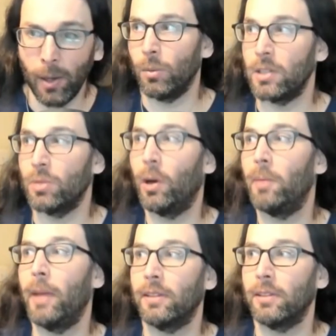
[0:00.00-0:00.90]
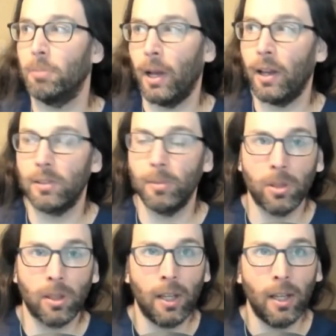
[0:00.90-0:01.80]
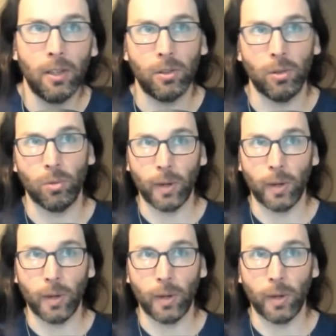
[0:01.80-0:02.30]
which is what makes it possible to